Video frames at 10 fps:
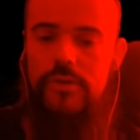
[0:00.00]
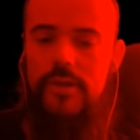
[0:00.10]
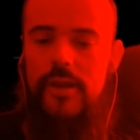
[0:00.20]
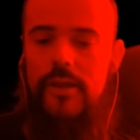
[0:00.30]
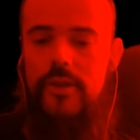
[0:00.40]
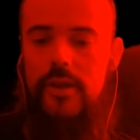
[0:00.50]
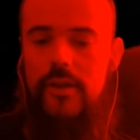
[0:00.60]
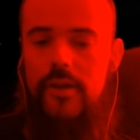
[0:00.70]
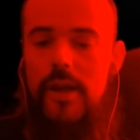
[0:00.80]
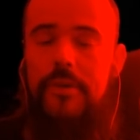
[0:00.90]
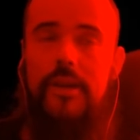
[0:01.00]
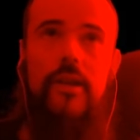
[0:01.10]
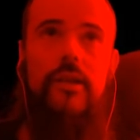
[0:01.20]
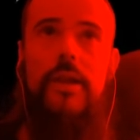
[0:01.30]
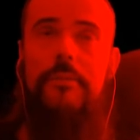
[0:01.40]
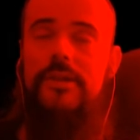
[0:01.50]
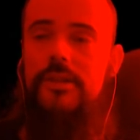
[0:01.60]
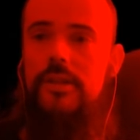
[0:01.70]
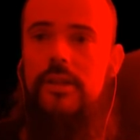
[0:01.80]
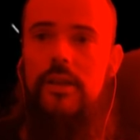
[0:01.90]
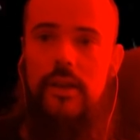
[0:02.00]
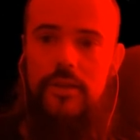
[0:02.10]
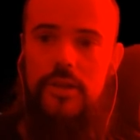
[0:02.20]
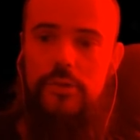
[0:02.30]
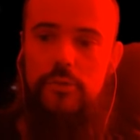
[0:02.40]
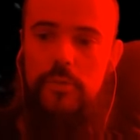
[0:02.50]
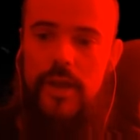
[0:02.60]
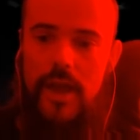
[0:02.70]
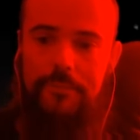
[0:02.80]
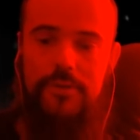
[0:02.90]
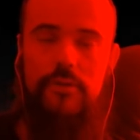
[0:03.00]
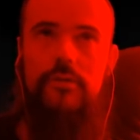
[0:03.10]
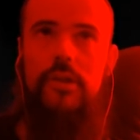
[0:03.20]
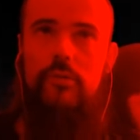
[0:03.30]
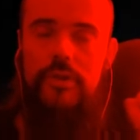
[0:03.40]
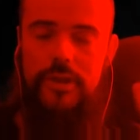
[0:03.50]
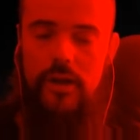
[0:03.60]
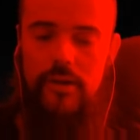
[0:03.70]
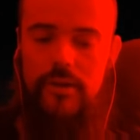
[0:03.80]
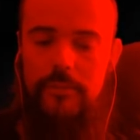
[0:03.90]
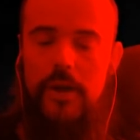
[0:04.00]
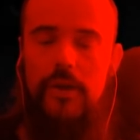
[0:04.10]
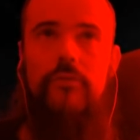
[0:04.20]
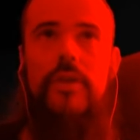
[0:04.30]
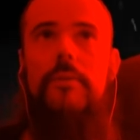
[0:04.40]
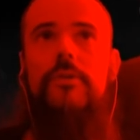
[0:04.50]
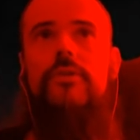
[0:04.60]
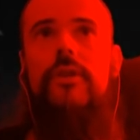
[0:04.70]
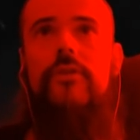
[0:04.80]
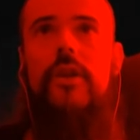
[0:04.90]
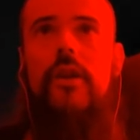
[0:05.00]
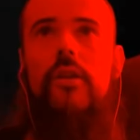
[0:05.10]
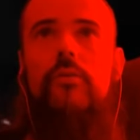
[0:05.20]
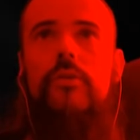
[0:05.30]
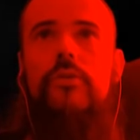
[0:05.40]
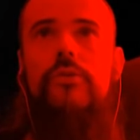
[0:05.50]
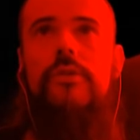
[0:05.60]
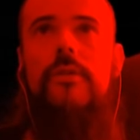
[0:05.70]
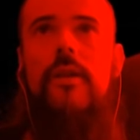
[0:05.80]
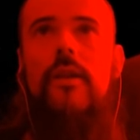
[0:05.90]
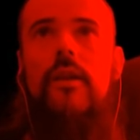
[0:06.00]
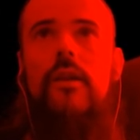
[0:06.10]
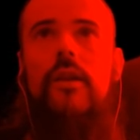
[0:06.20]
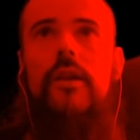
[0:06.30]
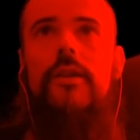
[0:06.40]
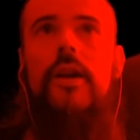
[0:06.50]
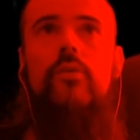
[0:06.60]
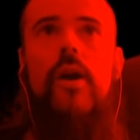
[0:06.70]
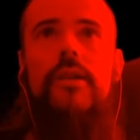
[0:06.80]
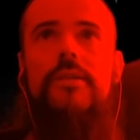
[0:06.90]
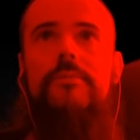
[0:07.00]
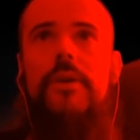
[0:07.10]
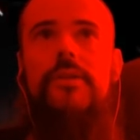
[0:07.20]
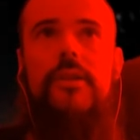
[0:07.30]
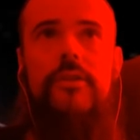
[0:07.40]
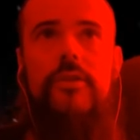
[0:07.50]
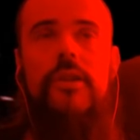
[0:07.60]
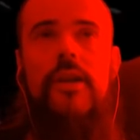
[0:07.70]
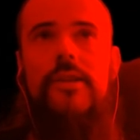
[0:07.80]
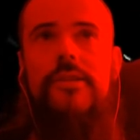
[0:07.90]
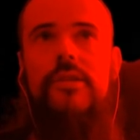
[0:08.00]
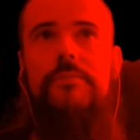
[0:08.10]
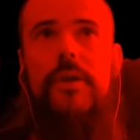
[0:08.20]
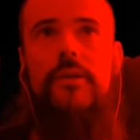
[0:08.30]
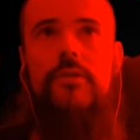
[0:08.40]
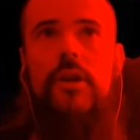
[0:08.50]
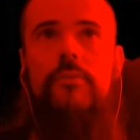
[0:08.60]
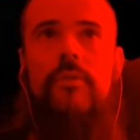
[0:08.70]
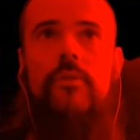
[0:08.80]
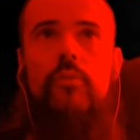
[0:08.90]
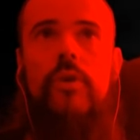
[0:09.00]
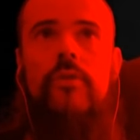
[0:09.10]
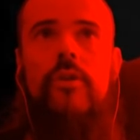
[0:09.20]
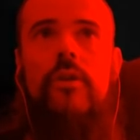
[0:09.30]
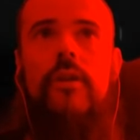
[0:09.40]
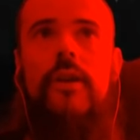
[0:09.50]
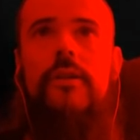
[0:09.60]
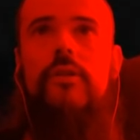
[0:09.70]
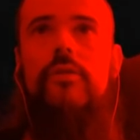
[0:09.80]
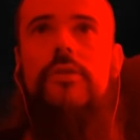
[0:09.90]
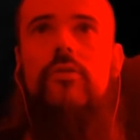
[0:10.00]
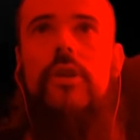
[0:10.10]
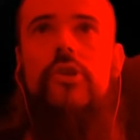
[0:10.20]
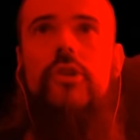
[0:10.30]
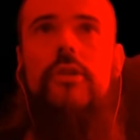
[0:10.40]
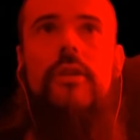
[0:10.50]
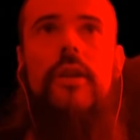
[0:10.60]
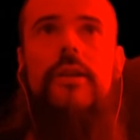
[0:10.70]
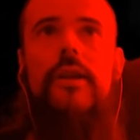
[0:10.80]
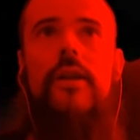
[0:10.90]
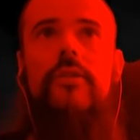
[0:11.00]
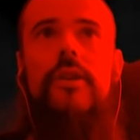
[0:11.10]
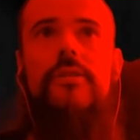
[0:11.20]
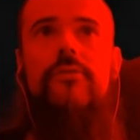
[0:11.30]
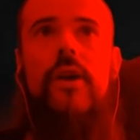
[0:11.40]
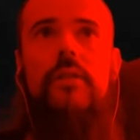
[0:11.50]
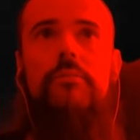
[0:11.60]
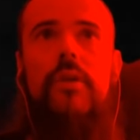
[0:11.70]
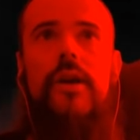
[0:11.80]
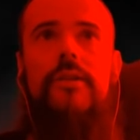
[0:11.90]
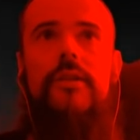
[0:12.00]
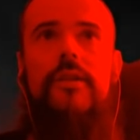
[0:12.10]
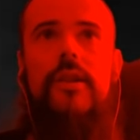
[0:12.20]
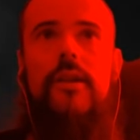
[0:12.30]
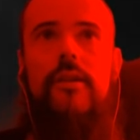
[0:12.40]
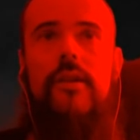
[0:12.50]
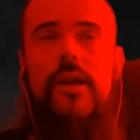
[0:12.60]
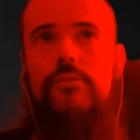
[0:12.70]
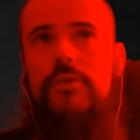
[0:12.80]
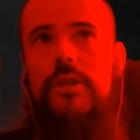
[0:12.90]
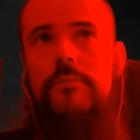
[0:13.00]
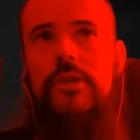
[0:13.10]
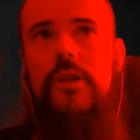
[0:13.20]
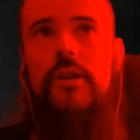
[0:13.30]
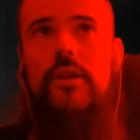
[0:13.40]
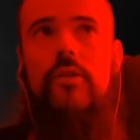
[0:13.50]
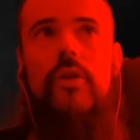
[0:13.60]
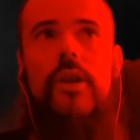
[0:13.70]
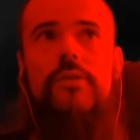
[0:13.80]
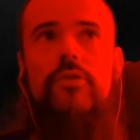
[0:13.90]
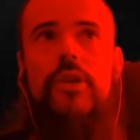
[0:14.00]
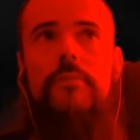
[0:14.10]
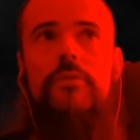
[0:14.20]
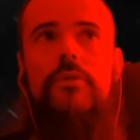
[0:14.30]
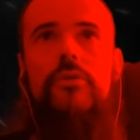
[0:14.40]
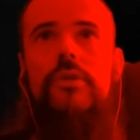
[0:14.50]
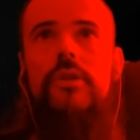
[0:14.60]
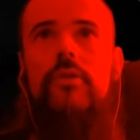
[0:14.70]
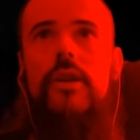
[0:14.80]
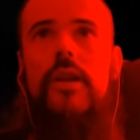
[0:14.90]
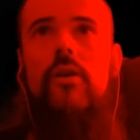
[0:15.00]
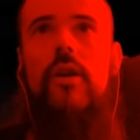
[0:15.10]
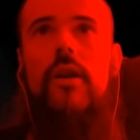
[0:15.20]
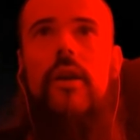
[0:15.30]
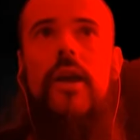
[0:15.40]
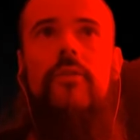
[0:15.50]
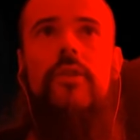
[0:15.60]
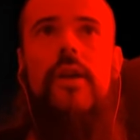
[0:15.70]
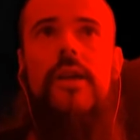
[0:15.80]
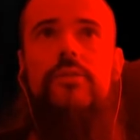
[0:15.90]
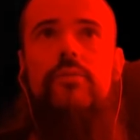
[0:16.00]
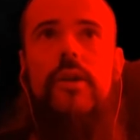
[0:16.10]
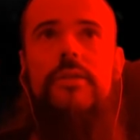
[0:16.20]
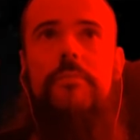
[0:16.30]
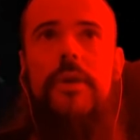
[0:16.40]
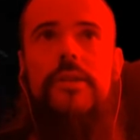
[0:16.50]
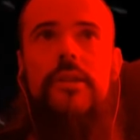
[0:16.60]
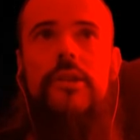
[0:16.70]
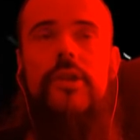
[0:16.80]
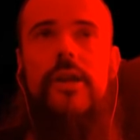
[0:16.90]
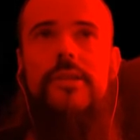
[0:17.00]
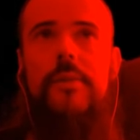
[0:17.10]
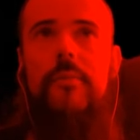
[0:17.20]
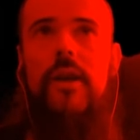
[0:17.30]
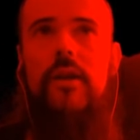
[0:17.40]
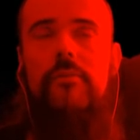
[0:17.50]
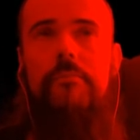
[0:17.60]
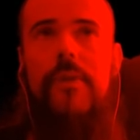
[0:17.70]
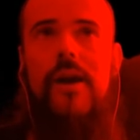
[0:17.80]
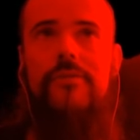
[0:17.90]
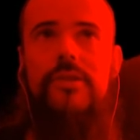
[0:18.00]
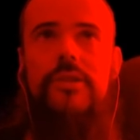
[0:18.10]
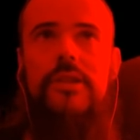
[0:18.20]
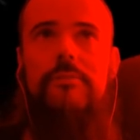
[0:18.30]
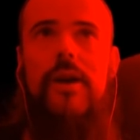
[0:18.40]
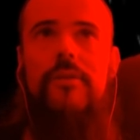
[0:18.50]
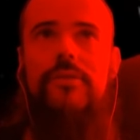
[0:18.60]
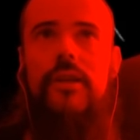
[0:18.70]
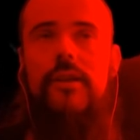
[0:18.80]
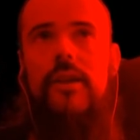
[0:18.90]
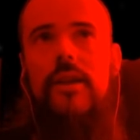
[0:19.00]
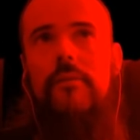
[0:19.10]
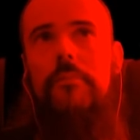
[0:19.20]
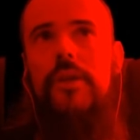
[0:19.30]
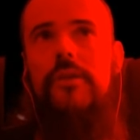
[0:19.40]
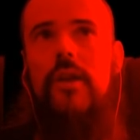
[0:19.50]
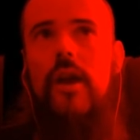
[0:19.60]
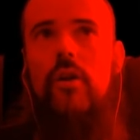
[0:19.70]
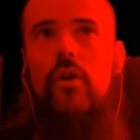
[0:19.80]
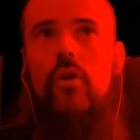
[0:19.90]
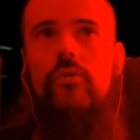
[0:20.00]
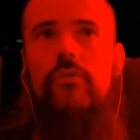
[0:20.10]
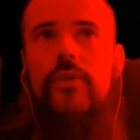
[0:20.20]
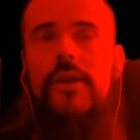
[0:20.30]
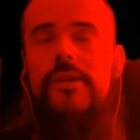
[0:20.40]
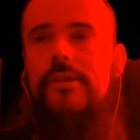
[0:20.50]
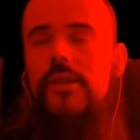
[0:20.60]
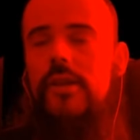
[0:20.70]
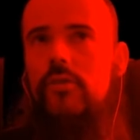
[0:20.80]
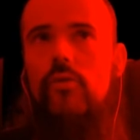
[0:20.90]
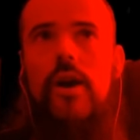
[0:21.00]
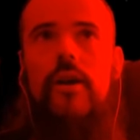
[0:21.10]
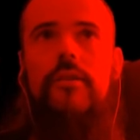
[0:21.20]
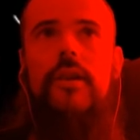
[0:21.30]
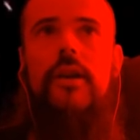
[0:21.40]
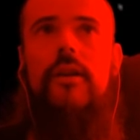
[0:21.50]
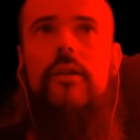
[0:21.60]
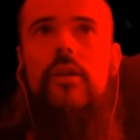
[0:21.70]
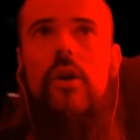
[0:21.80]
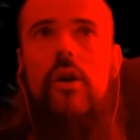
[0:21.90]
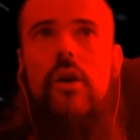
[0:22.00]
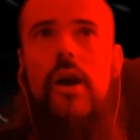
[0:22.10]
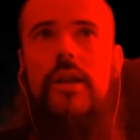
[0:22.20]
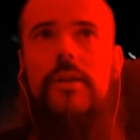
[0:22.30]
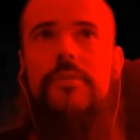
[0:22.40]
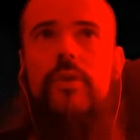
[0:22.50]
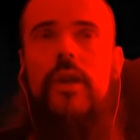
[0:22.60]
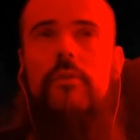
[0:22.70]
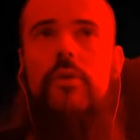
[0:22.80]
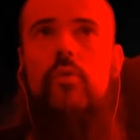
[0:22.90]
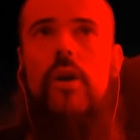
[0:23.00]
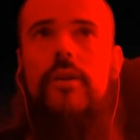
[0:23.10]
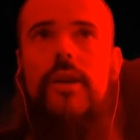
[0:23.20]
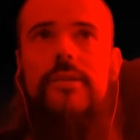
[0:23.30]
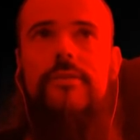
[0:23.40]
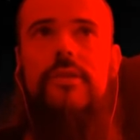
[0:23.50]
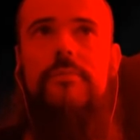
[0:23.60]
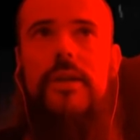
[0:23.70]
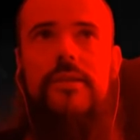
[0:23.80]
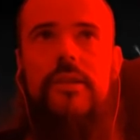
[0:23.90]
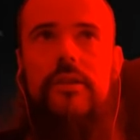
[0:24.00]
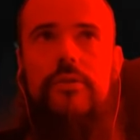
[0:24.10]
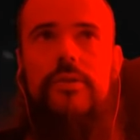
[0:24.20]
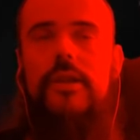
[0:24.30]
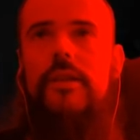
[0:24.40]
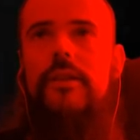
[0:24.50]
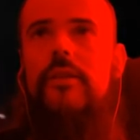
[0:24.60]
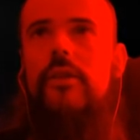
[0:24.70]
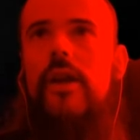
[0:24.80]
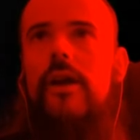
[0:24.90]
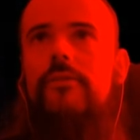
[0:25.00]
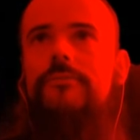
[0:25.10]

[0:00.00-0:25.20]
the Coming Calamity, this will be absolutely retarded amount of damage that the Herald will use. Another one is basically the classic spell Totem with Wither and increased duration. Another is Wild Blight, custom damage taken in Grace, which I'm not using right now. And the last one is basically just some kind of buffs and debuffs like Blink Arrow, Phase Run, Glow Golems, whatever you want, guys. This is basically utility that you have.